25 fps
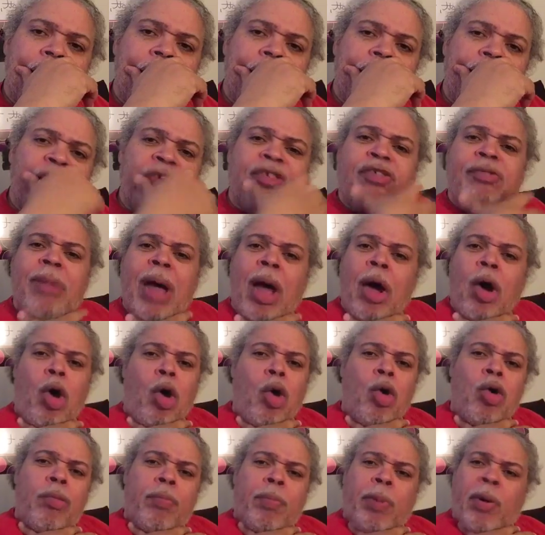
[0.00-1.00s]
This is my
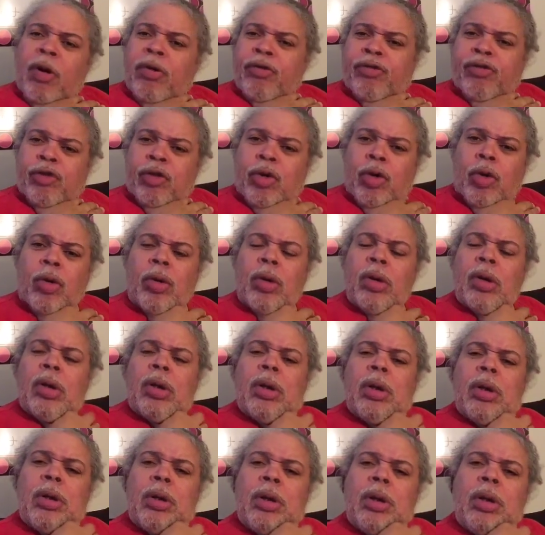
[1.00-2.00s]
own personal
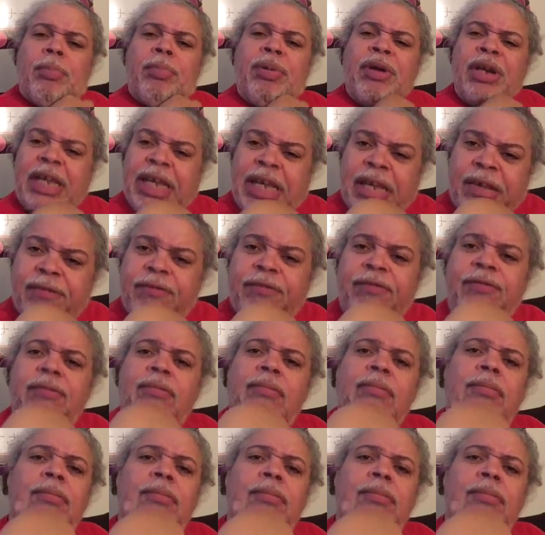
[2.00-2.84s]
belief.